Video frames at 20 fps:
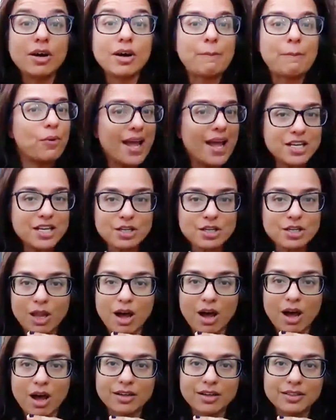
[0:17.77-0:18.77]
a brand new
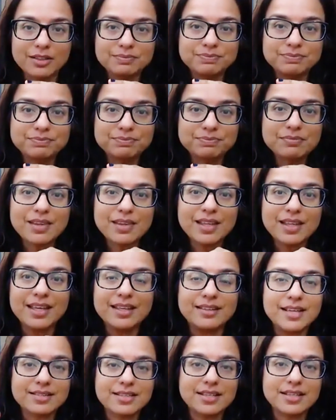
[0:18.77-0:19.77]
blog in
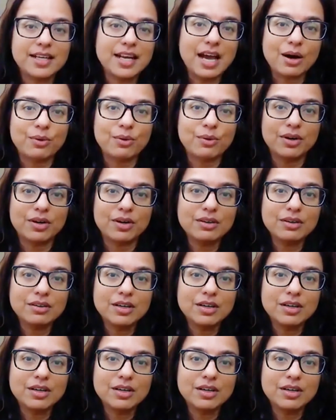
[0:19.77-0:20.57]
less than an hour